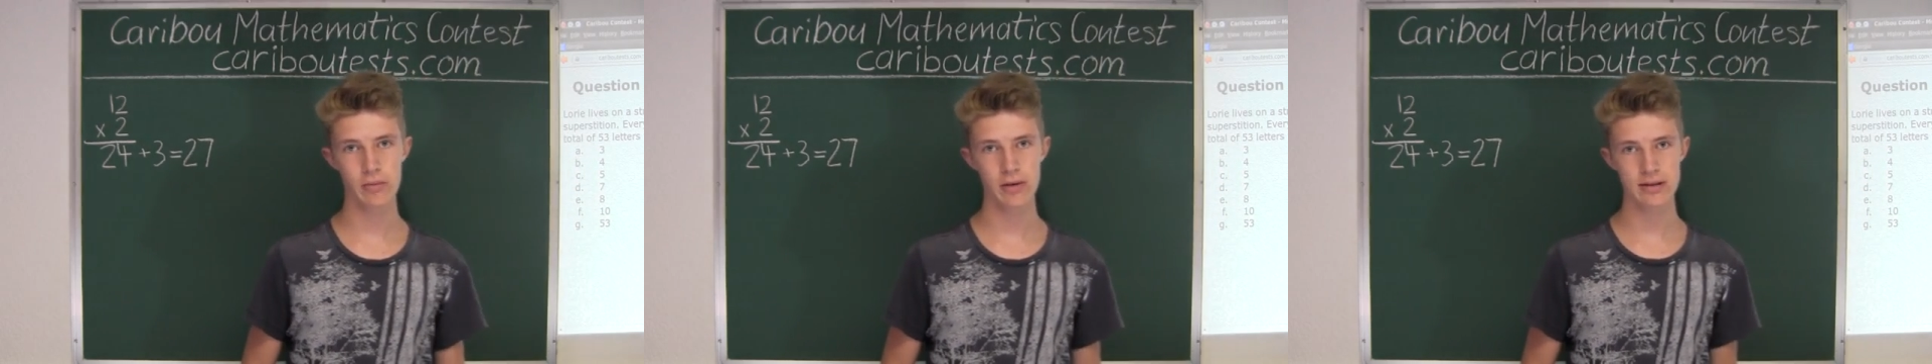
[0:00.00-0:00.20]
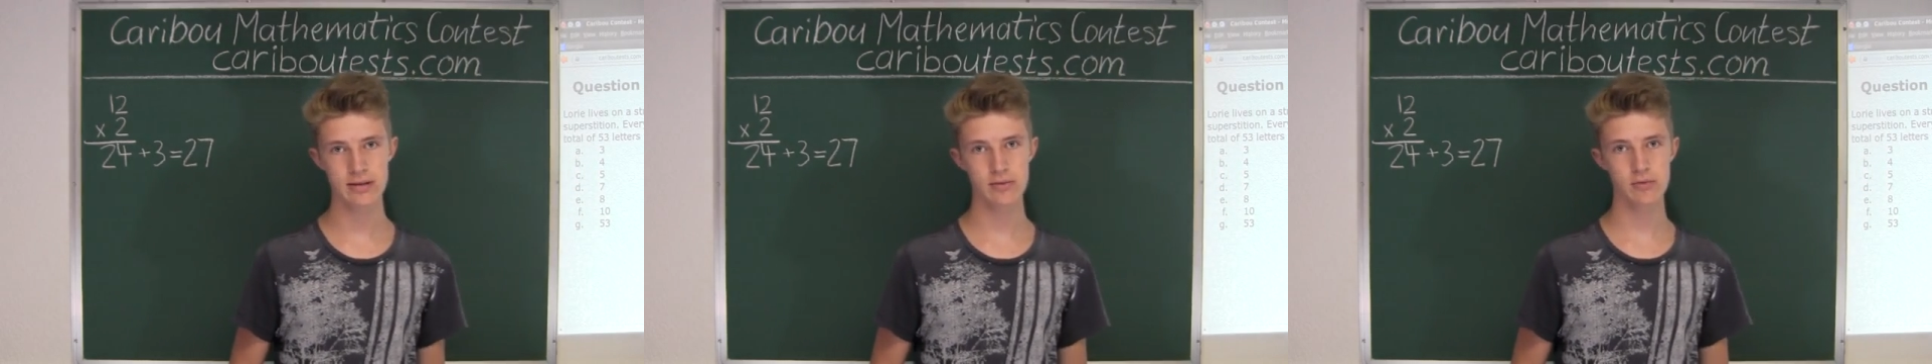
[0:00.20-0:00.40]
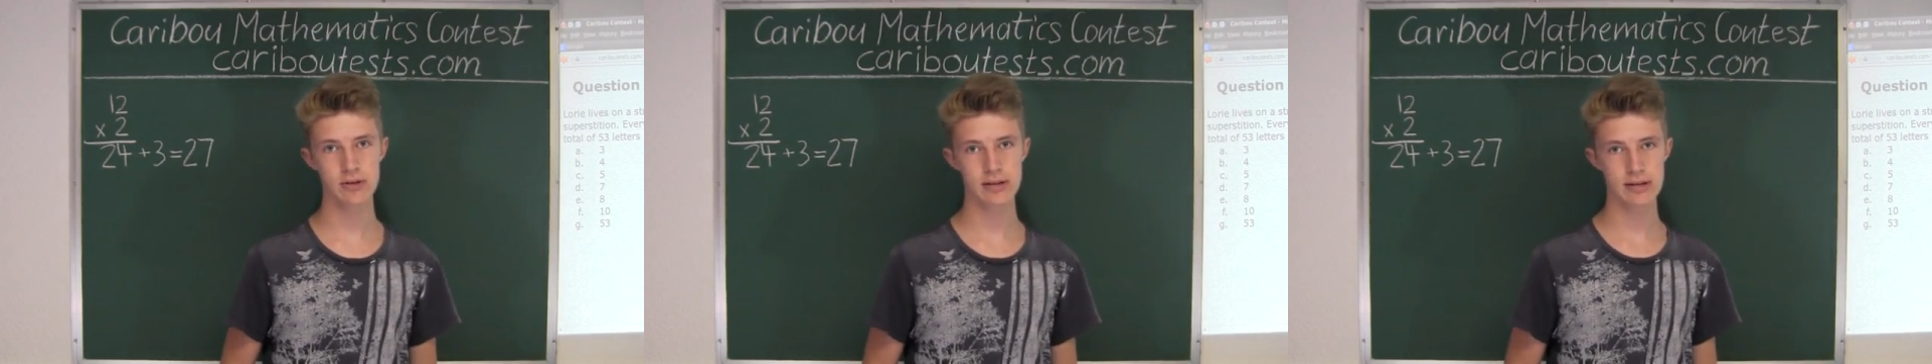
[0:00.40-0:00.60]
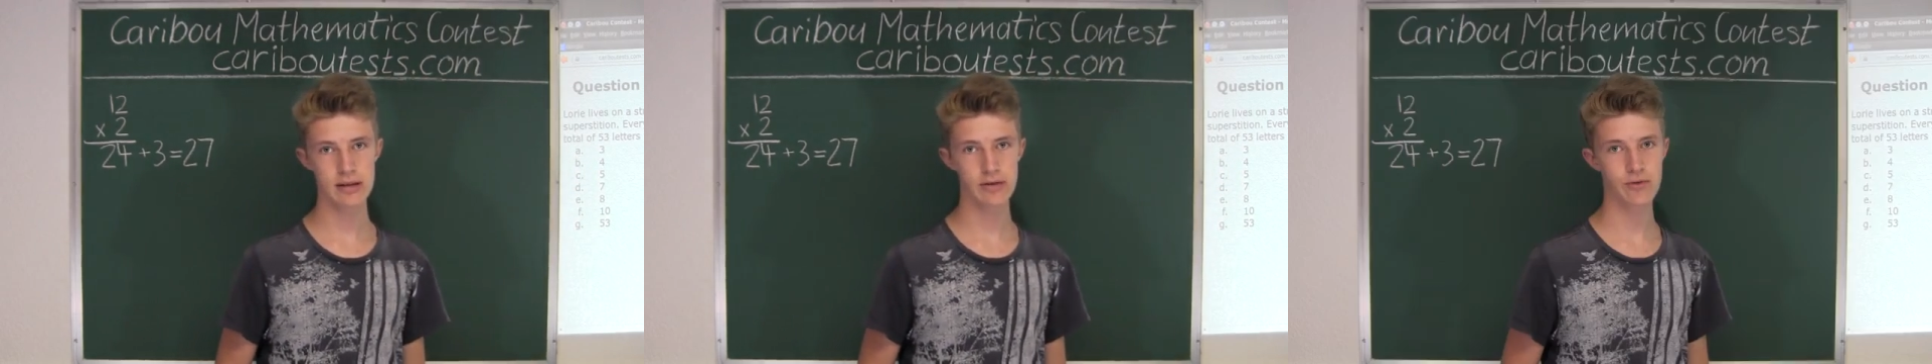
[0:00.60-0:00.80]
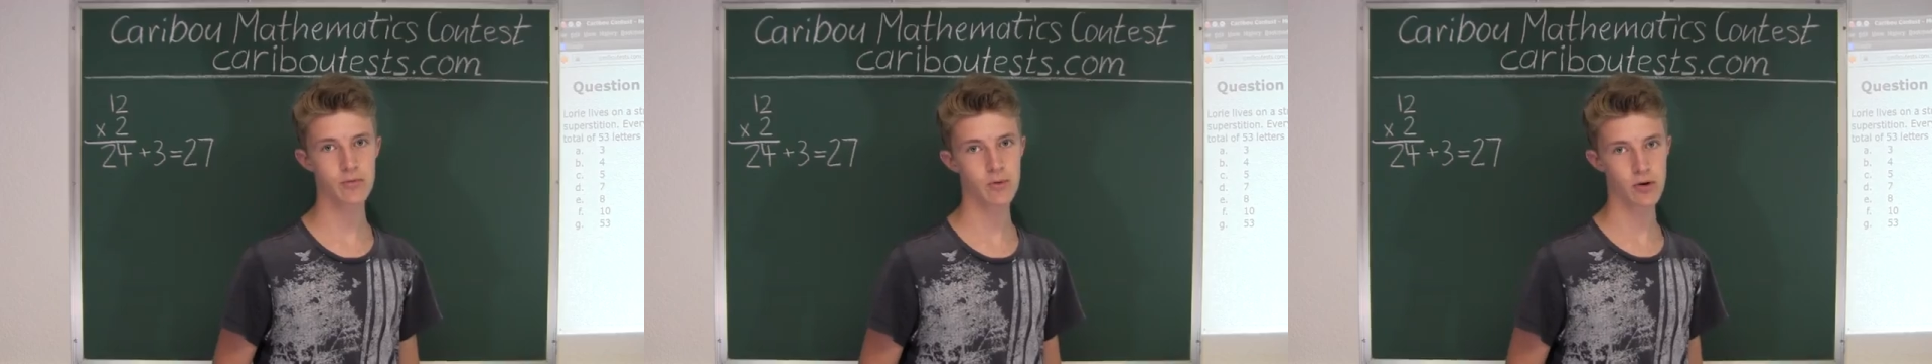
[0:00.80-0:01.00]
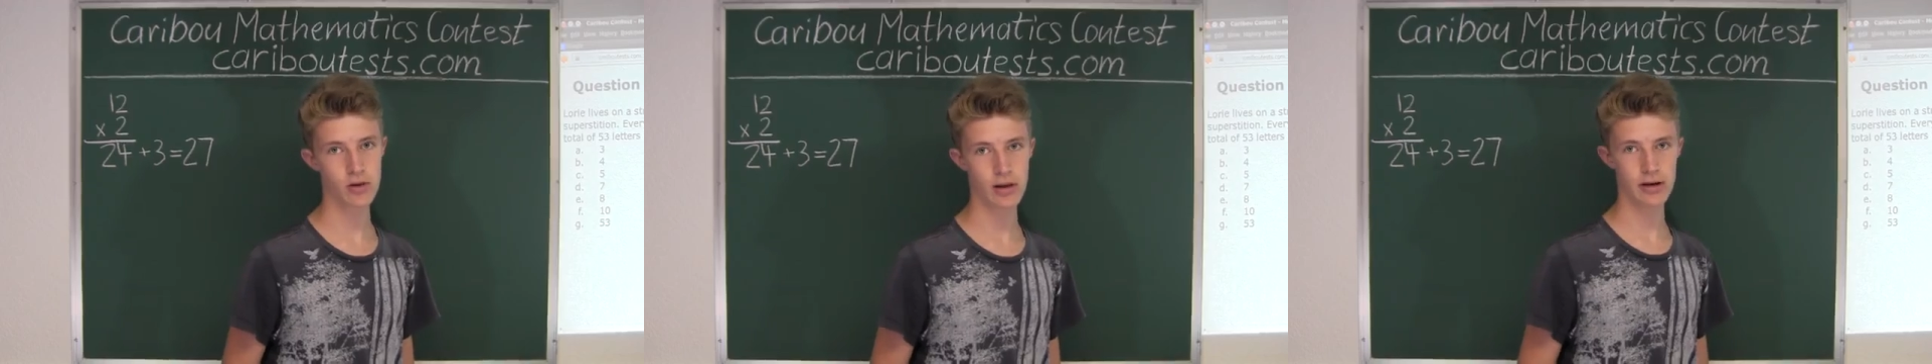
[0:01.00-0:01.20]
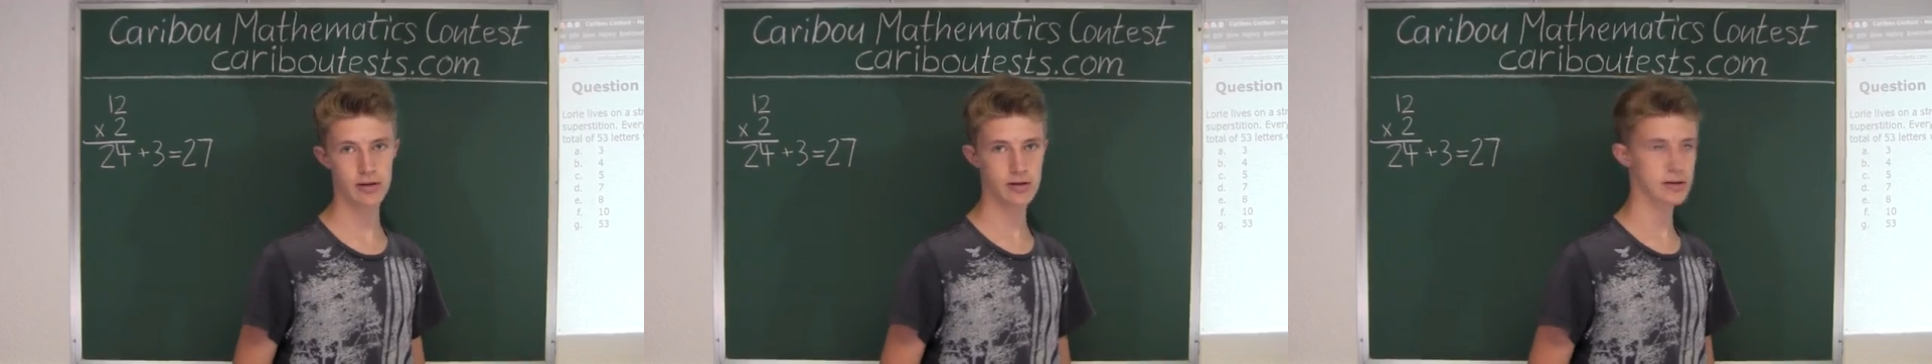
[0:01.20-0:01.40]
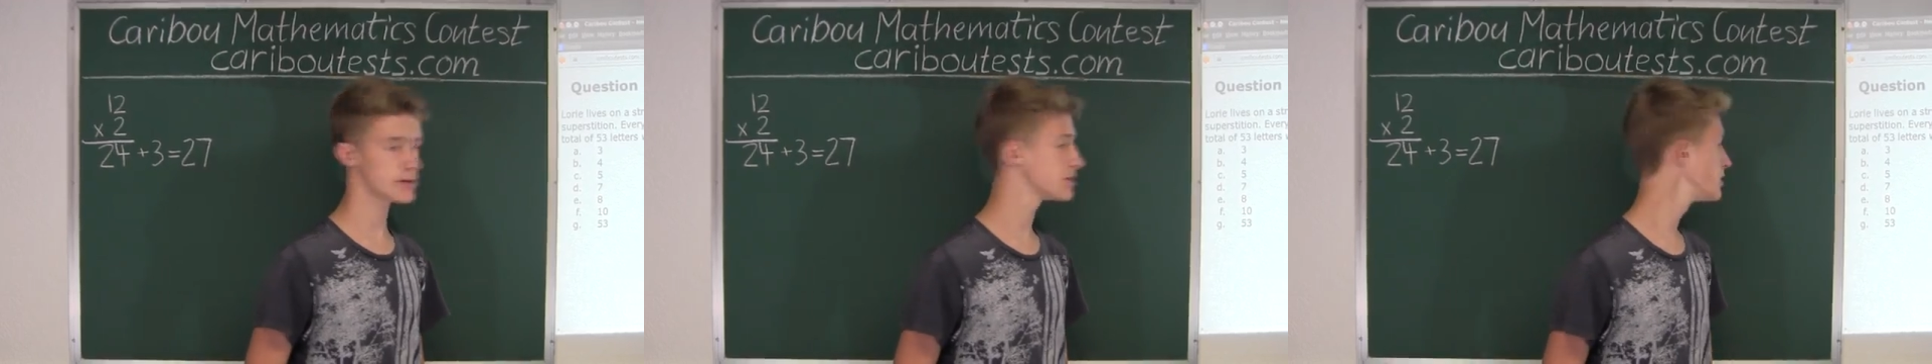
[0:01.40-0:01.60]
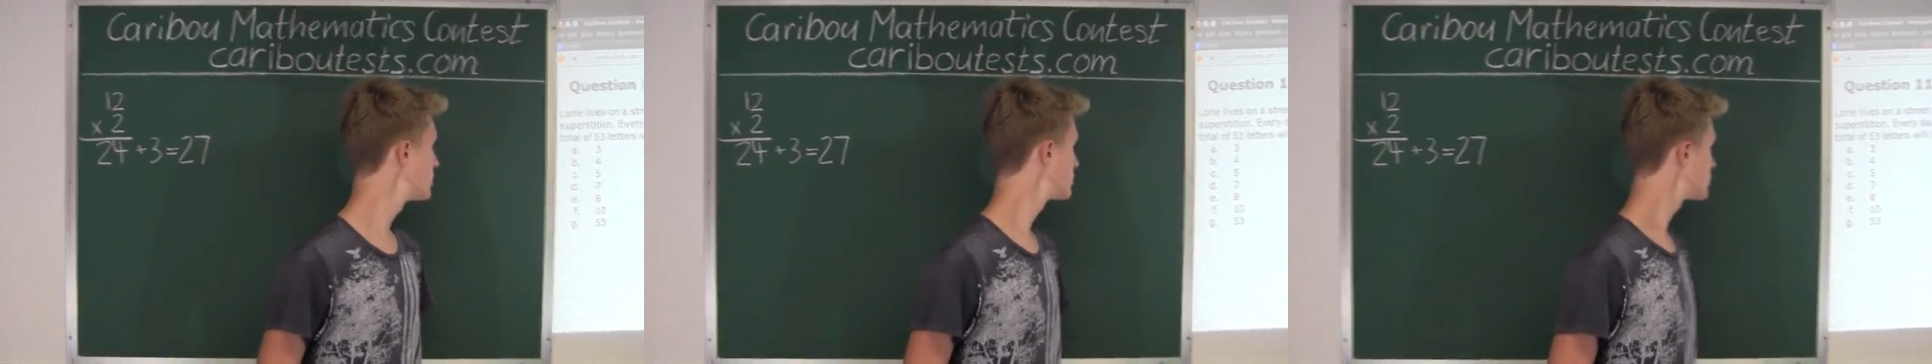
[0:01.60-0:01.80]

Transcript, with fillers: must have received more letters.